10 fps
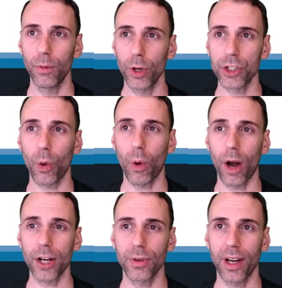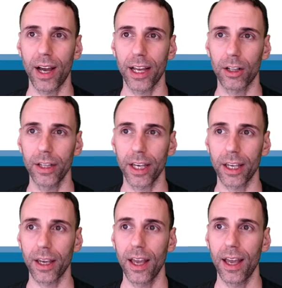which quadrant I
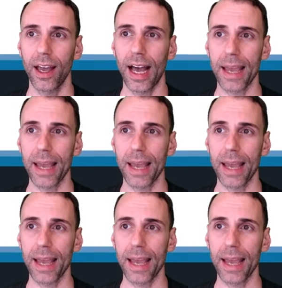click, I